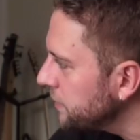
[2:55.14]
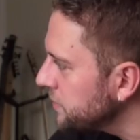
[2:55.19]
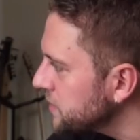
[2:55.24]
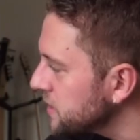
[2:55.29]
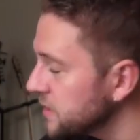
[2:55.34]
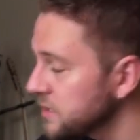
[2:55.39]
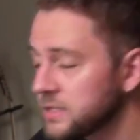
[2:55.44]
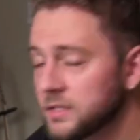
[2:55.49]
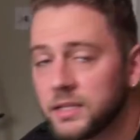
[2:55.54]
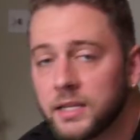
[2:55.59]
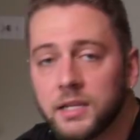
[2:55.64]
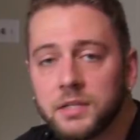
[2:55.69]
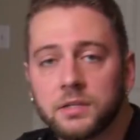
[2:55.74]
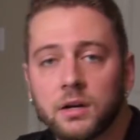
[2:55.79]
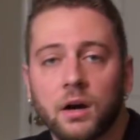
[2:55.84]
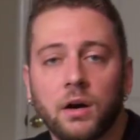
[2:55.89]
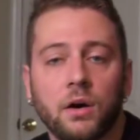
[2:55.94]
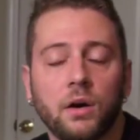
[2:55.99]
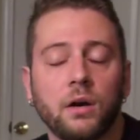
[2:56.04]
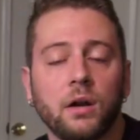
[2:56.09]
Since these
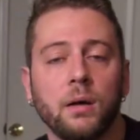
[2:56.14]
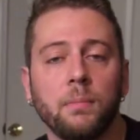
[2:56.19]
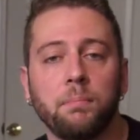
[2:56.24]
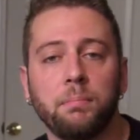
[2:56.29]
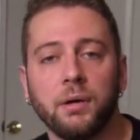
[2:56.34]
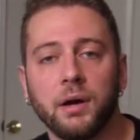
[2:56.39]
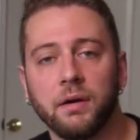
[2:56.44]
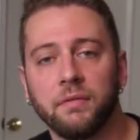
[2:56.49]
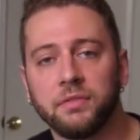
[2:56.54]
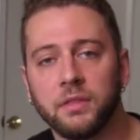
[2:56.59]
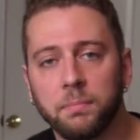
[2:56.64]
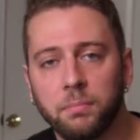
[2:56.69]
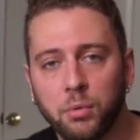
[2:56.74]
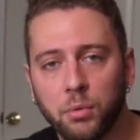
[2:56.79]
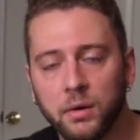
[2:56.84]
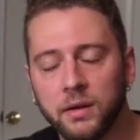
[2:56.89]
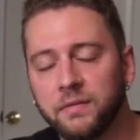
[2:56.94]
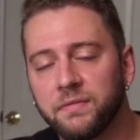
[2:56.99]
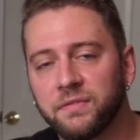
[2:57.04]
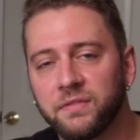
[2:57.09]
are above the
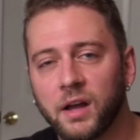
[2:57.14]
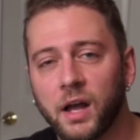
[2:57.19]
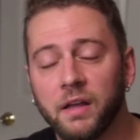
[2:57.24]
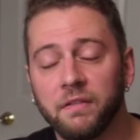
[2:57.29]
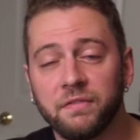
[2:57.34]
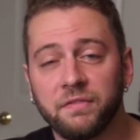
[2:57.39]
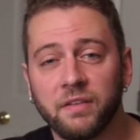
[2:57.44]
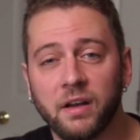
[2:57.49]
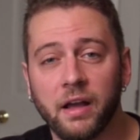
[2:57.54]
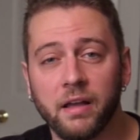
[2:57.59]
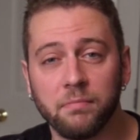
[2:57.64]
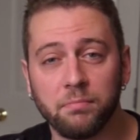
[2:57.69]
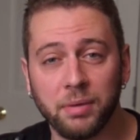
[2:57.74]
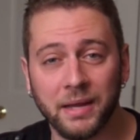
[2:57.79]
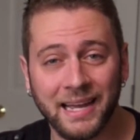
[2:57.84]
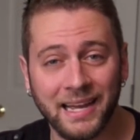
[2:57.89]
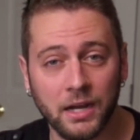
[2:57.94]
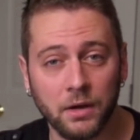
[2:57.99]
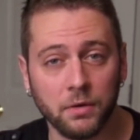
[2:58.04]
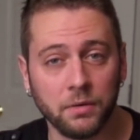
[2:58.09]
0.55
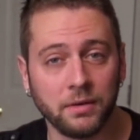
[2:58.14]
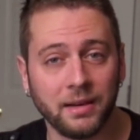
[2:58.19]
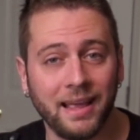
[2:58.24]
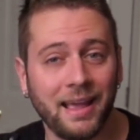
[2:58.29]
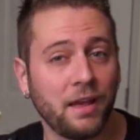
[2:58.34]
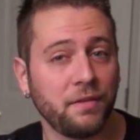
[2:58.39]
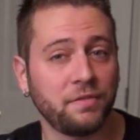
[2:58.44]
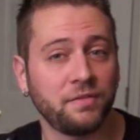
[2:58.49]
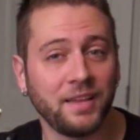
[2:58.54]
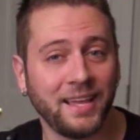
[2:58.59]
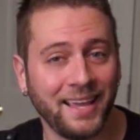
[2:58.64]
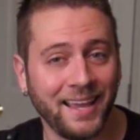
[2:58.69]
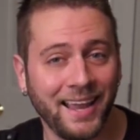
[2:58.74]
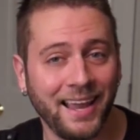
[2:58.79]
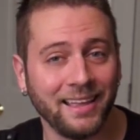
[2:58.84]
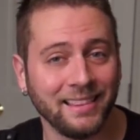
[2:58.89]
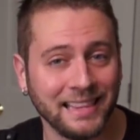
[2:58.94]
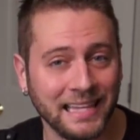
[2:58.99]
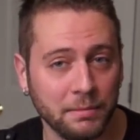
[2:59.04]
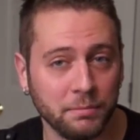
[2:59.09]
pound
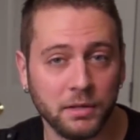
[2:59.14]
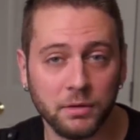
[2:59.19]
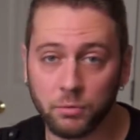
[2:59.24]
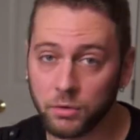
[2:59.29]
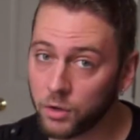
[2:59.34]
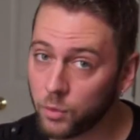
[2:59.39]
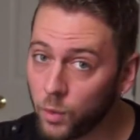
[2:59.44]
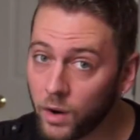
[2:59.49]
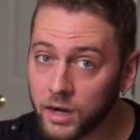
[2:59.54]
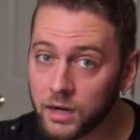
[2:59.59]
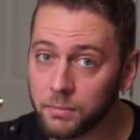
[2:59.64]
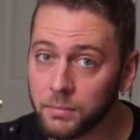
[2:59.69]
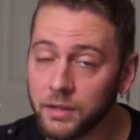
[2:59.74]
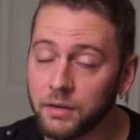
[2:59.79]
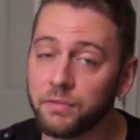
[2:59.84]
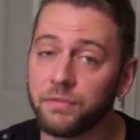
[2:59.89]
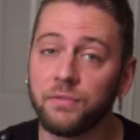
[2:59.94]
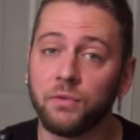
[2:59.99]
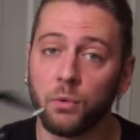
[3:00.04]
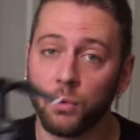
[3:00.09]
FAA limit
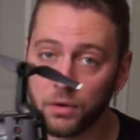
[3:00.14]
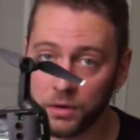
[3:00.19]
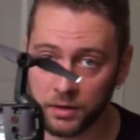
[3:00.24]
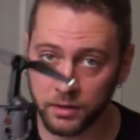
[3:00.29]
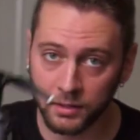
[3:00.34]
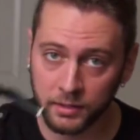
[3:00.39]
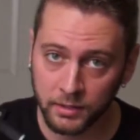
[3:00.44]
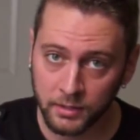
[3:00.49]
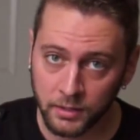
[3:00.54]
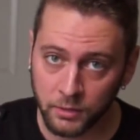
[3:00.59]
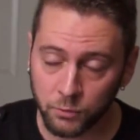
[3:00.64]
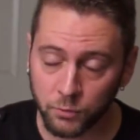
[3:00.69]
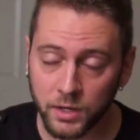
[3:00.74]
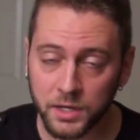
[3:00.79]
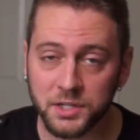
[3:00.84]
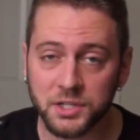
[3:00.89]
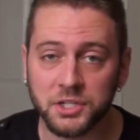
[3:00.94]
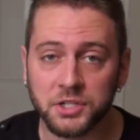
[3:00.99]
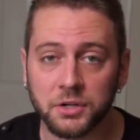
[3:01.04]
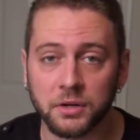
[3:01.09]
requirement for
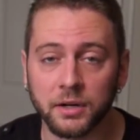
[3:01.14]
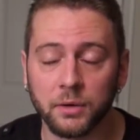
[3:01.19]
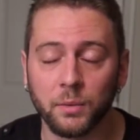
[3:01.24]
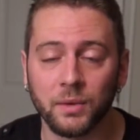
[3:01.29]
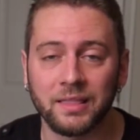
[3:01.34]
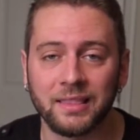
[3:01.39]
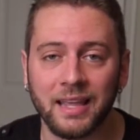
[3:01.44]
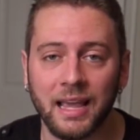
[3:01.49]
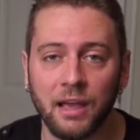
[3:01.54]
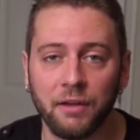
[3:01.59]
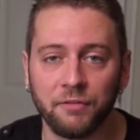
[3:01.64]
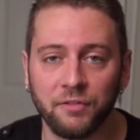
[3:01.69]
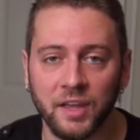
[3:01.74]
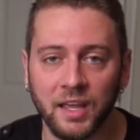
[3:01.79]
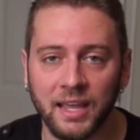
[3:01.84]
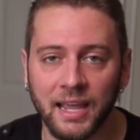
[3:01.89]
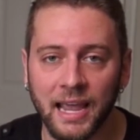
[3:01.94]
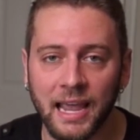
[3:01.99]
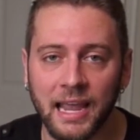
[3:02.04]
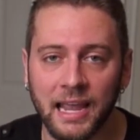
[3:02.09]
registering with the
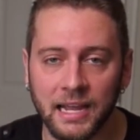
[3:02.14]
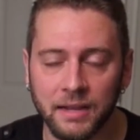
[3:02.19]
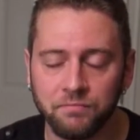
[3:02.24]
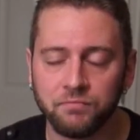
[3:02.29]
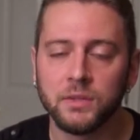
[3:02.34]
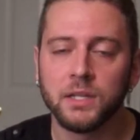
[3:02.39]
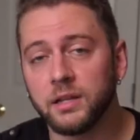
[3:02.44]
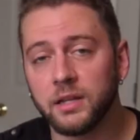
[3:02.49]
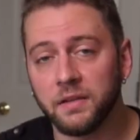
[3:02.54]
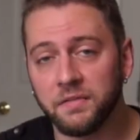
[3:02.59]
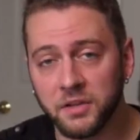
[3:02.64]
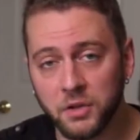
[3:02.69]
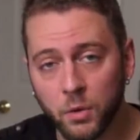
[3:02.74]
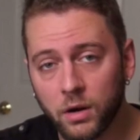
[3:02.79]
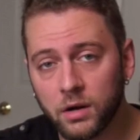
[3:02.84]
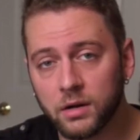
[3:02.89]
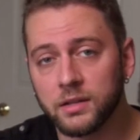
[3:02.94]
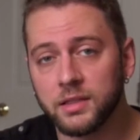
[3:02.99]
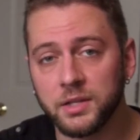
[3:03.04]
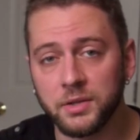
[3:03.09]
FAA, if
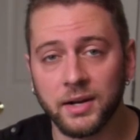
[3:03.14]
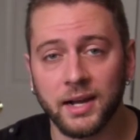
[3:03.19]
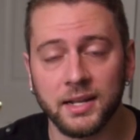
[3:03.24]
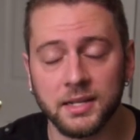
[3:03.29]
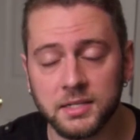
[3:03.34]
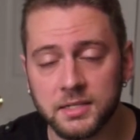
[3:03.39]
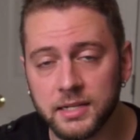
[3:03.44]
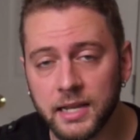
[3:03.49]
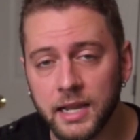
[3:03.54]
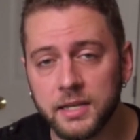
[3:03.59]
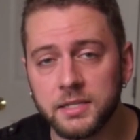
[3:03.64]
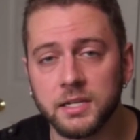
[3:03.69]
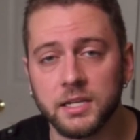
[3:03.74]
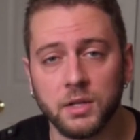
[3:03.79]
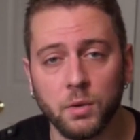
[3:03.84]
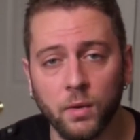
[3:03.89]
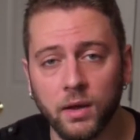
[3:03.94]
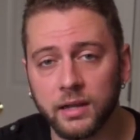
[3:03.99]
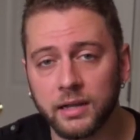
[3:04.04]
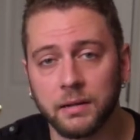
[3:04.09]
are in the United States and
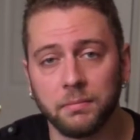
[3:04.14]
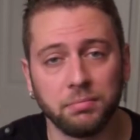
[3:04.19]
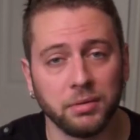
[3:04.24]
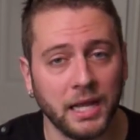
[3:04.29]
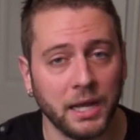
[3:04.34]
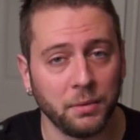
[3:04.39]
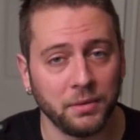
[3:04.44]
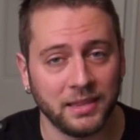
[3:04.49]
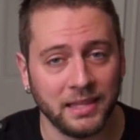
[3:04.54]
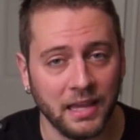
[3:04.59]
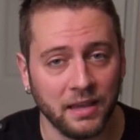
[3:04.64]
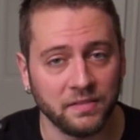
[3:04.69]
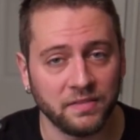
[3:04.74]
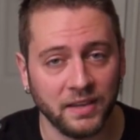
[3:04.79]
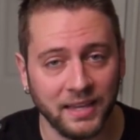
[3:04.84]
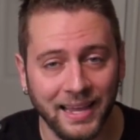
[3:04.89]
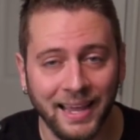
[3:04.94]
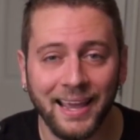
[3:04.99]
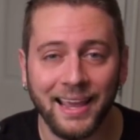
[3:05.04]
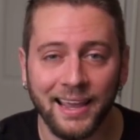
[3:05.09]
you want to comply with the
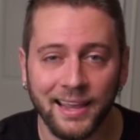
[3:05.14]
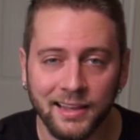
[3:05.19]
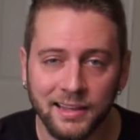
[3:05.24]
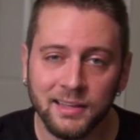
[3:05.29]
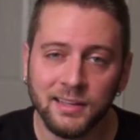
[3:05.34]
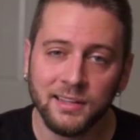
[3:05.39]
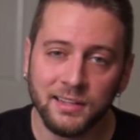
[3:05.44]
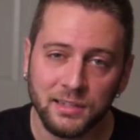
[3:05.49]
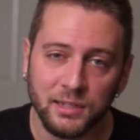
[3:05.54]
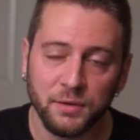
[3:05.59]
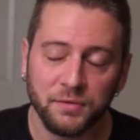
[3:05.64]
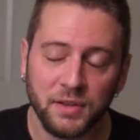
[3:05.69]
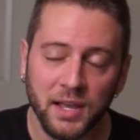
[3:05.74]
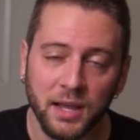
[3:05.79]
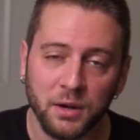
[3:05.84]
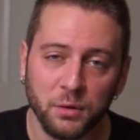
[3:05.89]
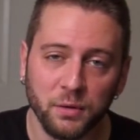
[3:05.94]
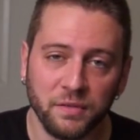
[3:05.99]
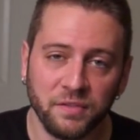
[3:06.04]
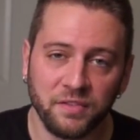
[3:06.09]
FAA, you've
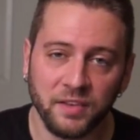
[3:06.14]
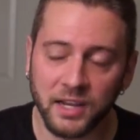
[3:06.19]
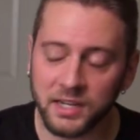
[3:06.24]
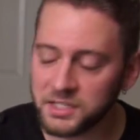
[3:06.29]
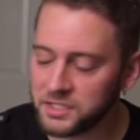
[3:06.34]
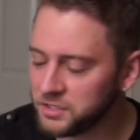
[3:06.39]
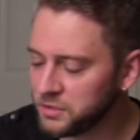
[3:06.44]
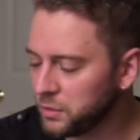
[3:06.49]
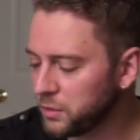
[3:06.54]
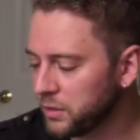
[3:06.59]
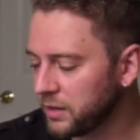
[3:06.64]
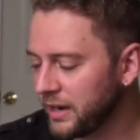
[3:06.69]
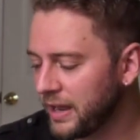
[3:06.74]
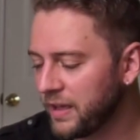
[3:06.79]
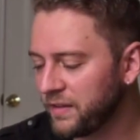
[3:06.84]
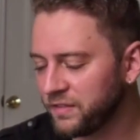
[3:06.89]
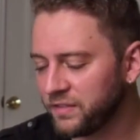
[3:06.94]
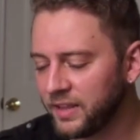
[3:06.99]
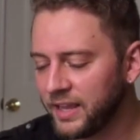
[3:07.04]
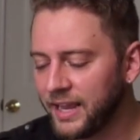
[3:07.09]
got to affix your
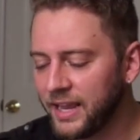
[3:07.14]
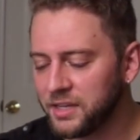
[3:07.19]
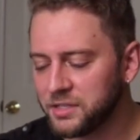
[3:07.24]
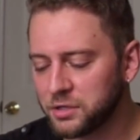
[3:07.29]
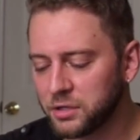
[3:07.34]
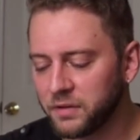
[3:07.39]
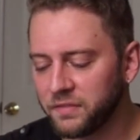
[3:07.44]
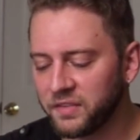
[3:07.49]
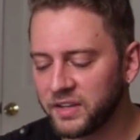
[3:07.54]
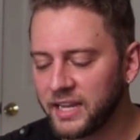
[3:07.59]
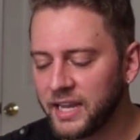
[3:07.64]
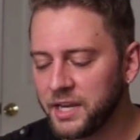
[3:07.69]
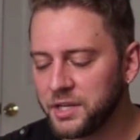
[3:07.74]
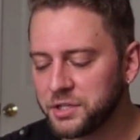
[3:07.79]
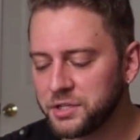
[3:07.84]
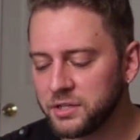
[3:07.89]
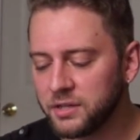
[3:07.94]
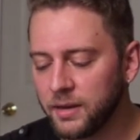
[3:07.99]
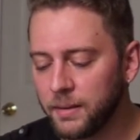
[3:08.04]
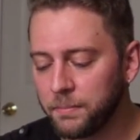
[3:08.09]
FAA
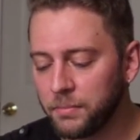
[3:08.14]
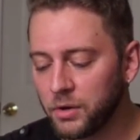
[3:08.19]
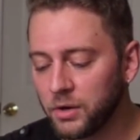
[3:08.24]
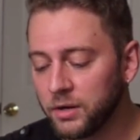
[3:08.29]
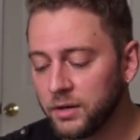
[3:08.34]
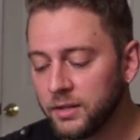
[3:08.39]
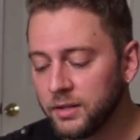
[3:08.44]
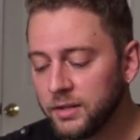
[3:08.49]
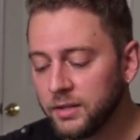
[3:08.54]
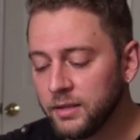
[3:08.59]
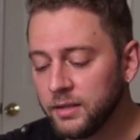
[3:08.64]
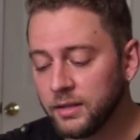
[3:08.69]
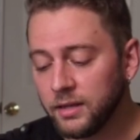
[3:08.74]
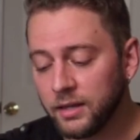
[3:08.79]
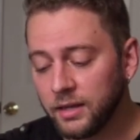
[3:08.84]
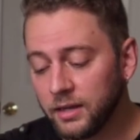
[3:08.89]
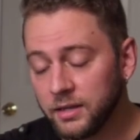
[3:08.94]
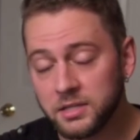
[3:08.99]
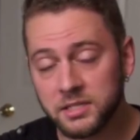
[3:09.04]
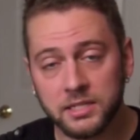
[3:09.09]
certification number
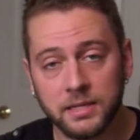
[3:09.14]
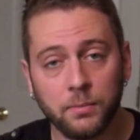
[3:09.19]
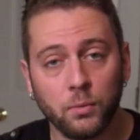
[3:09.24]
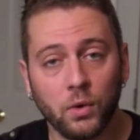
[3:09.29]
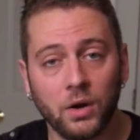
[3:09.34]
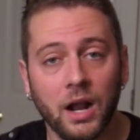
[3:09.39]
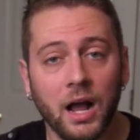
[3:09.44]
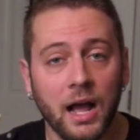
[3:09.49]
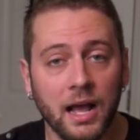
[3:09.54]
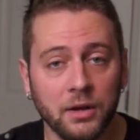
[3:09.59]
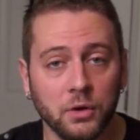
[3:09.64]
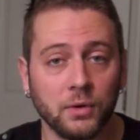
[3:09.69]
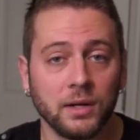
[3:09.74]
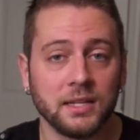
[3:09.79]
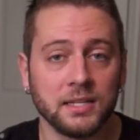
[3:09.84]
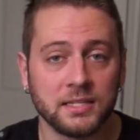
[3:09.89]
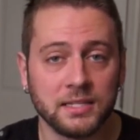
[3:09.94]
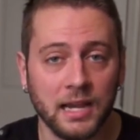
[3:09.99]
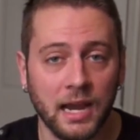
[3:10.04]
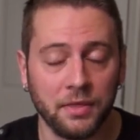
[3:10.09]
somewhere on or
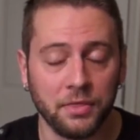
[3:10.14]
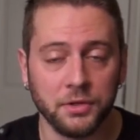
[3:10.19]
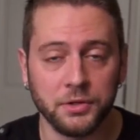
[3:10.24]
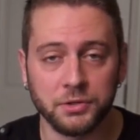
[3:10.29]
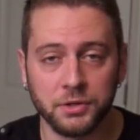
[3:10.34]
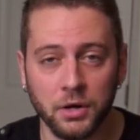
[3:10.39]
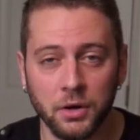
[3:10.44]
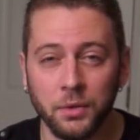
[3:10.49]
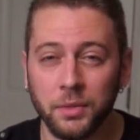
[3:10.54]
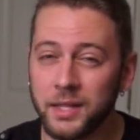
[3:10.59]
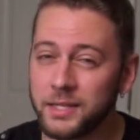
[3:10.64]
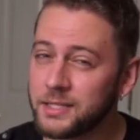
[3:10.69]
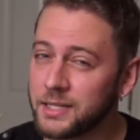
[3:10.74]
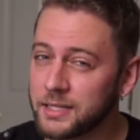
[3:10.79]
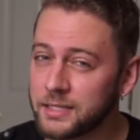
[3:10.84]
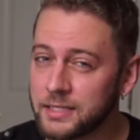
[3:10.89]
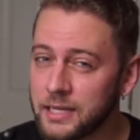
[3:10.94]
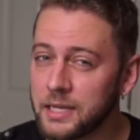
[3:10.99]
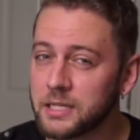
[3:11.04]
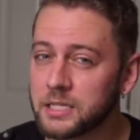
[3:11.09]
inside the drone that's
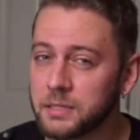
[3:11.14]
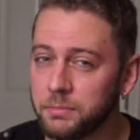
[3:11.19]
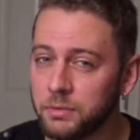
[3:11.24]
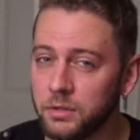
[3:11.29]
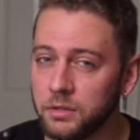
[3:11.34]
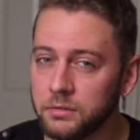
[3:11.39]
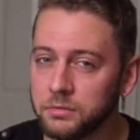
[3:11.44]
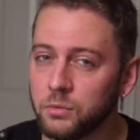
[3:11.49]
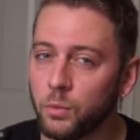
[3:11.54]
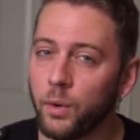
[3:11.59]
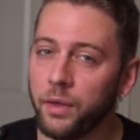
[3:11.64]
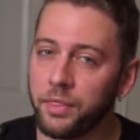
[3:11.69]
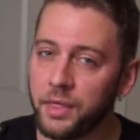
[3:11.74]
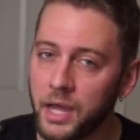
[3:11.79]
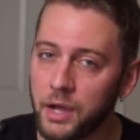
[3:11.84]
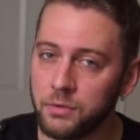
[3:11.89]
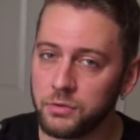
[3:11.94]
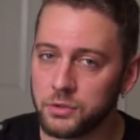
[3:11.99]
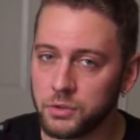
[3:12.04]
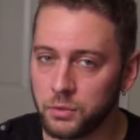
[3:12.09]
accessible
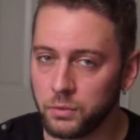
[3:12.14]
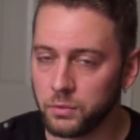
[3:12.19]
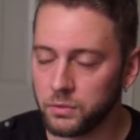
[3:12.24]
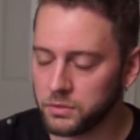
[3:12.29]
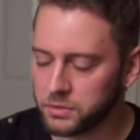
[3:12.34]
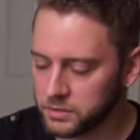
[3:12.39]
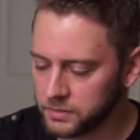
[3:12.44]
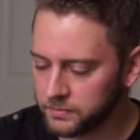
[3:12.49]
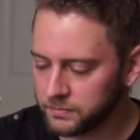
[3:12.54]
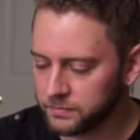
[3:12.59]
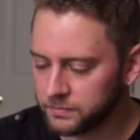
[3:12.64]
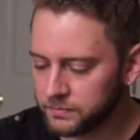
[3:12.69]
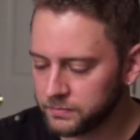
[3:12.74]
without tools.